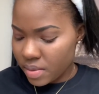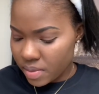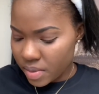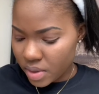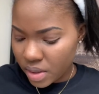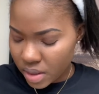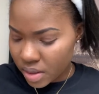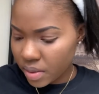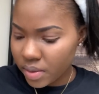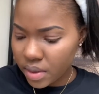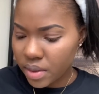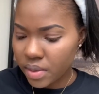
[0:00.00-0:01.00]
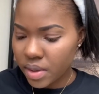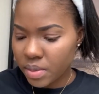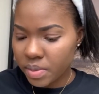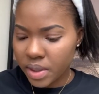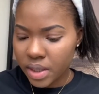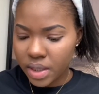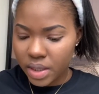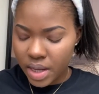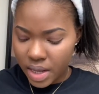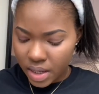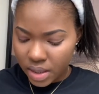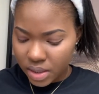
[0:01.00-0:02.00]
But yeah, apply the
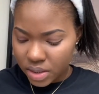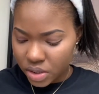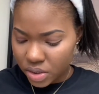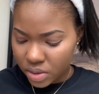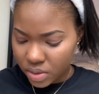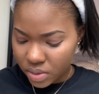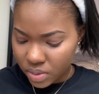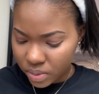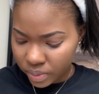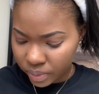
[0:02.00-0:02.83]
eyelash now.